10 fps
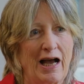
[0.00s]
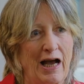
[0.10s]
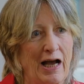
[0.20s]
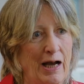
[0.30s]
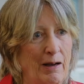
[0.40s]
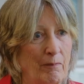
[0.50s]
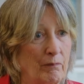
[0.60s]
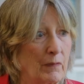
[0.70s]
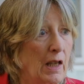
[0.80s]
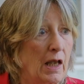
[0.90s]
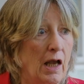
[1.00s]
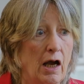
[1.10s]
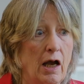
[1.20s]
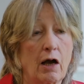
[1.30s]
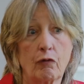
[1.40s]

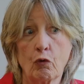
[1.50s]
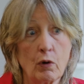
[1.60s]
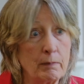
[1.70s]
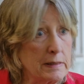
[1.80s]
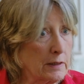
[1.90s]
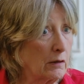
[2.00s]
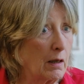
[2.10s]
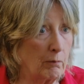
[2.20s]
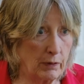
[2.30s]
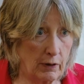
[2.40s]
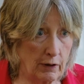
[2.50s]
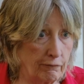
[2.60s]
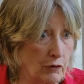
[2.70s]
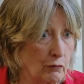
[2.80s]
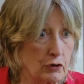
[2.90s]
the Women's Club
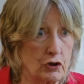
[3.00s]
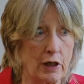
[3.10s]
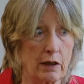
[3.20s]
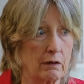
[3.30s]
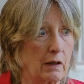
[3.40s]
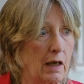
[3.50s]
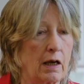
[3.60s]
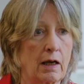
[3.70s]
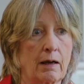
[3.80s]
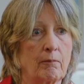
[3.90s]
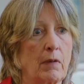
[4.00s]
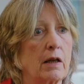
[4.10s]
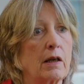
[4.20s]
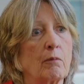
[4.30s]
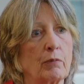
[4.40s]
of New Rochelle,
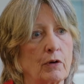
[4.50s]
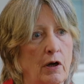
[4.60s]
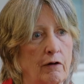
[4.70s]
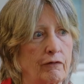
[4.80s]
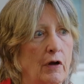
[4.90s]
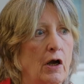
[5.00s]
a number of